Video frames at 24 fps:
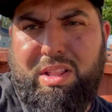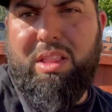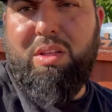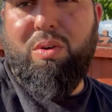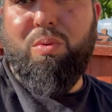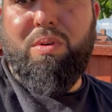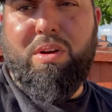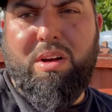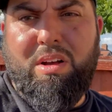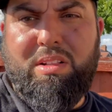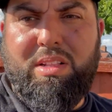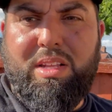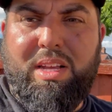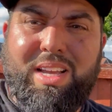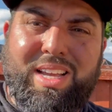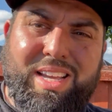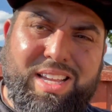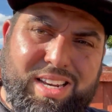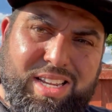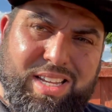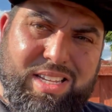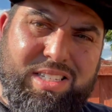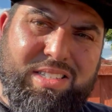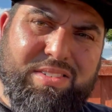the Walker, it
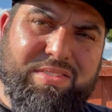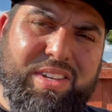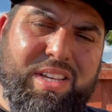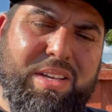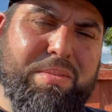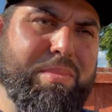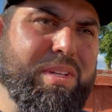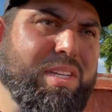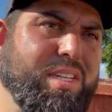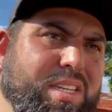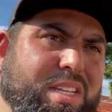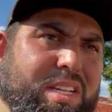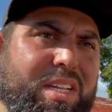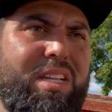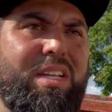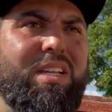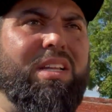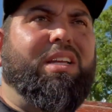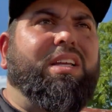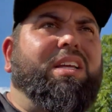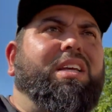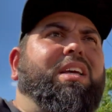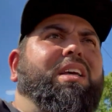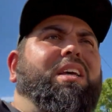needs vitamin D.
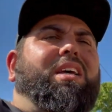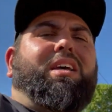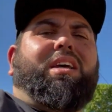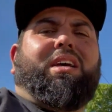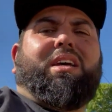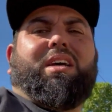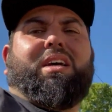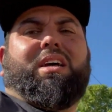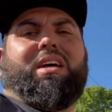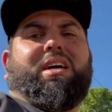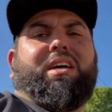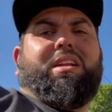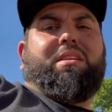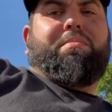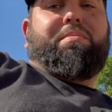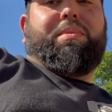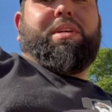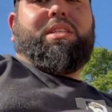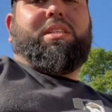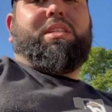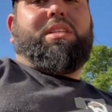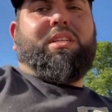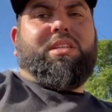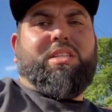And
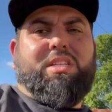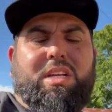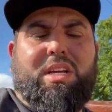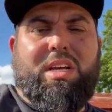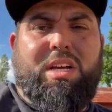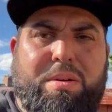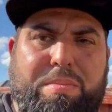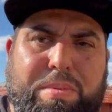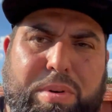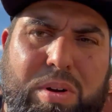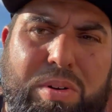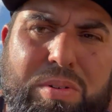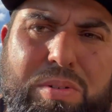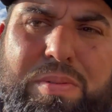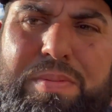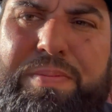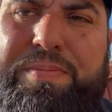Mr. Turbo